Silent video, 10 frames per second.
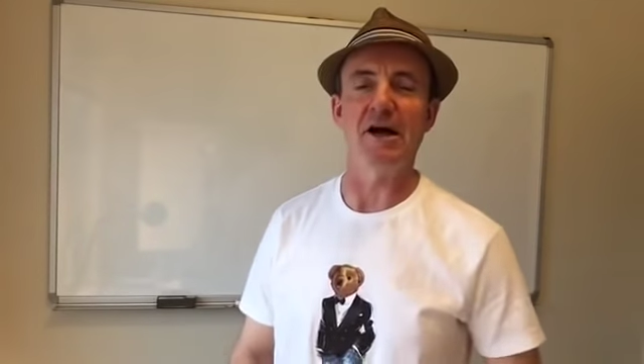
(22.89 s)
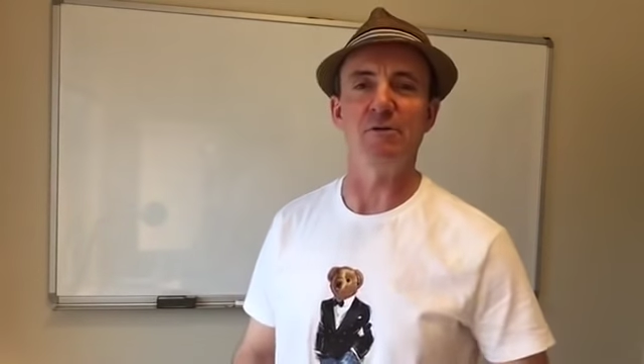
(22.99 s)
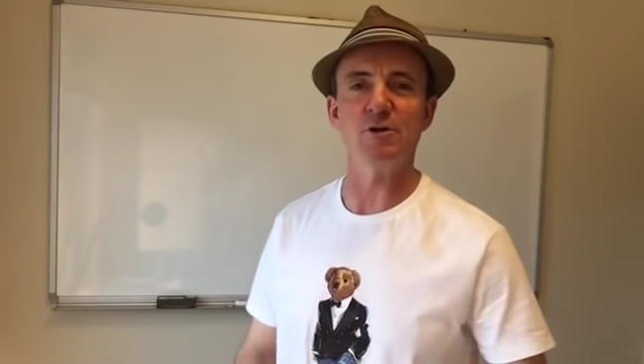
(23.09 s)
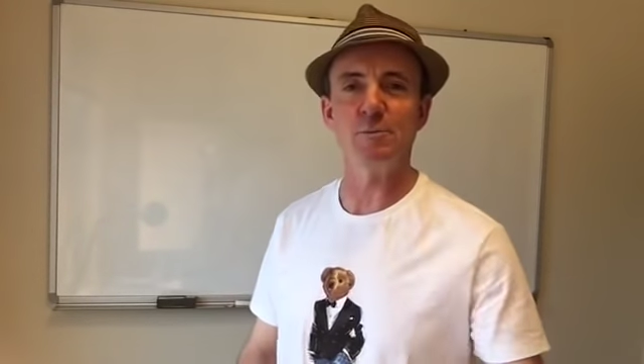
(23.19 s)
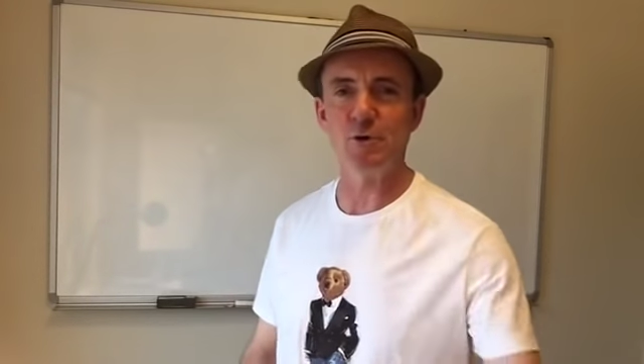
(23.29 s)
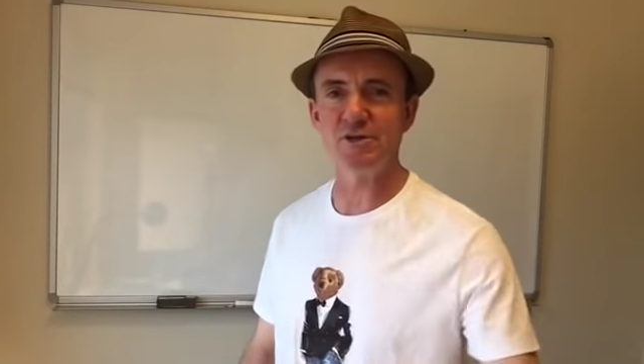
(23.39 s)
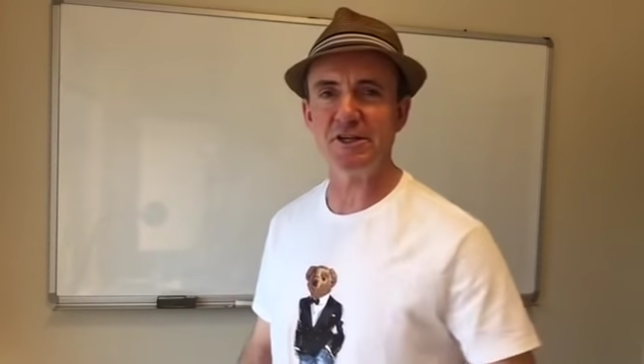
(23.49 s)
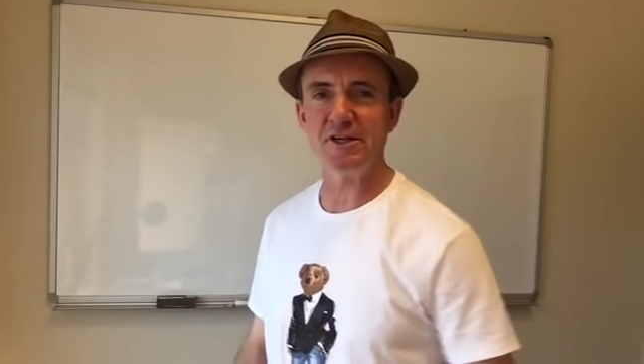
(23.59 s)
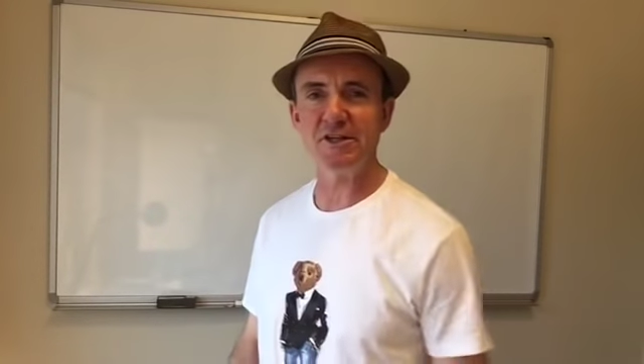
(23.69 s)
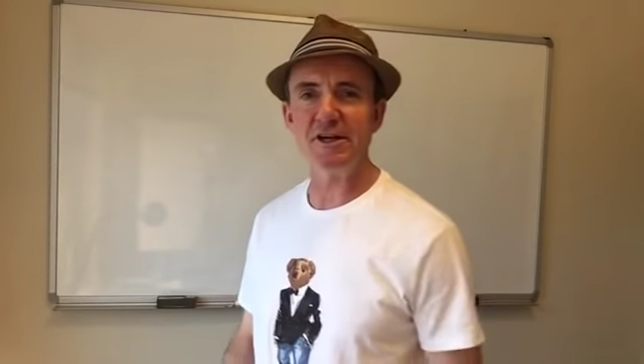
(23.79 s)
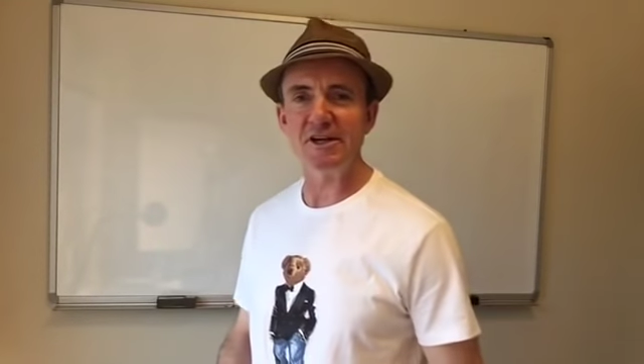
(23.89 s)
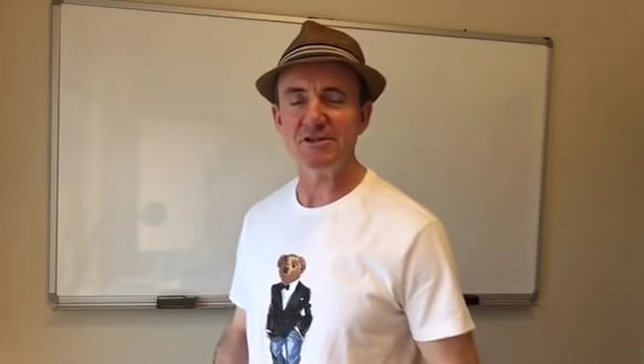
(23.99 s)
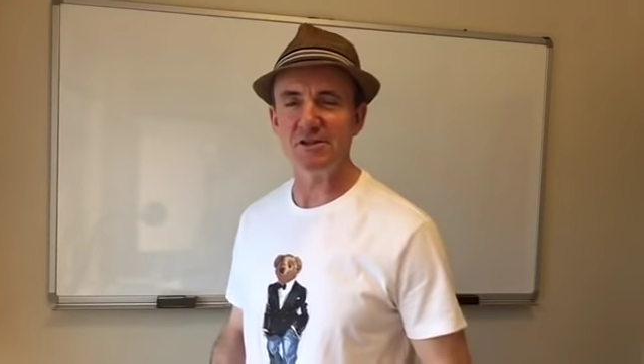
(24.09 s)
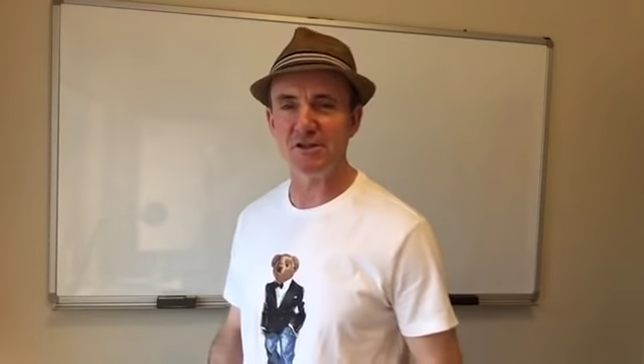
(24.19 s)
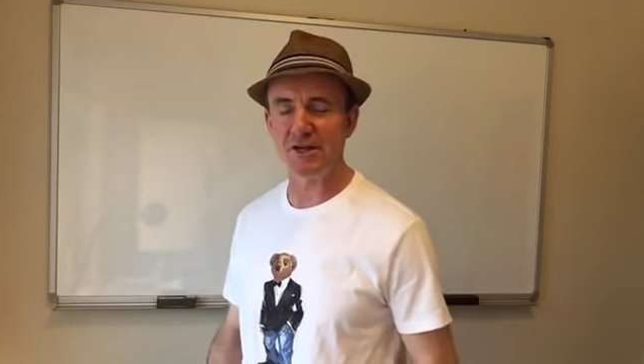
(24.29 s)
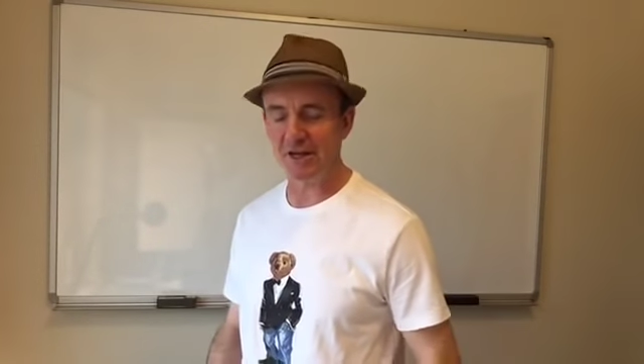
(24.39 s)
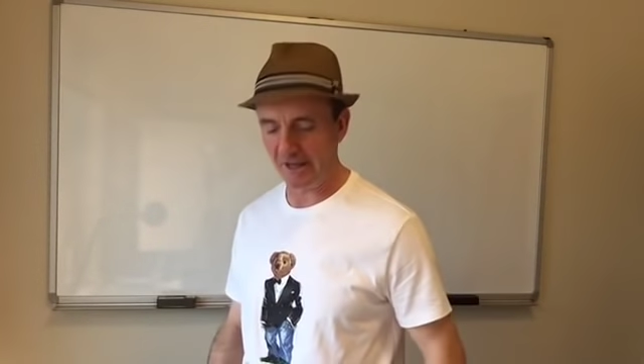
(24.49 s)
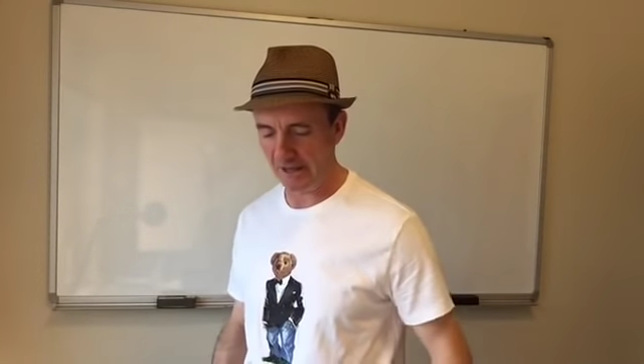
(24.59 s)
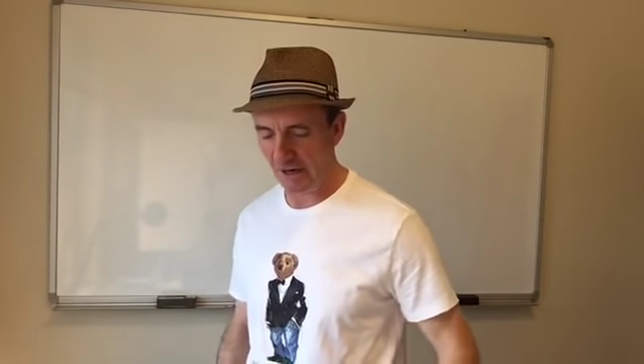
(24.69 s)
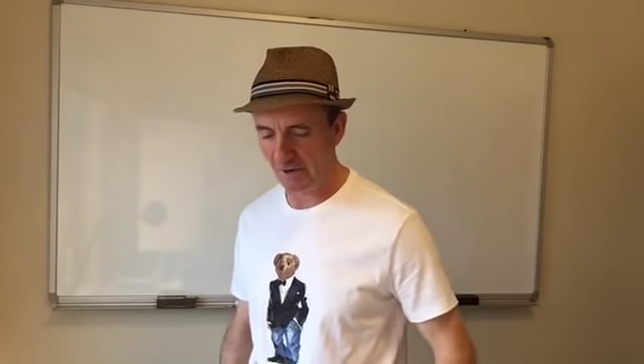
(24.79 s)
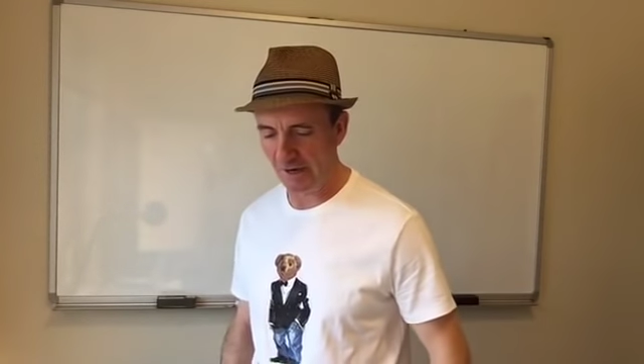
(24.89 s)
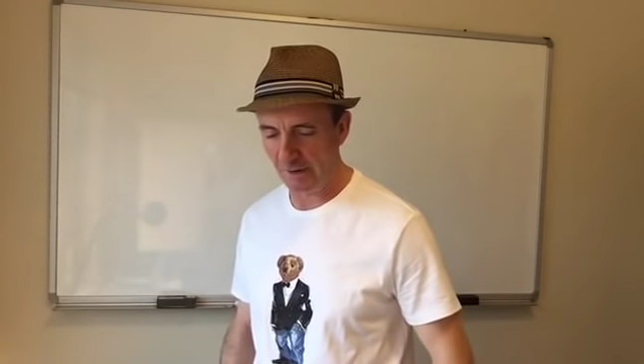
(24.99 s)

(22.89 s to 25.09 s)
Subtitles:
I was posting there yesterday and now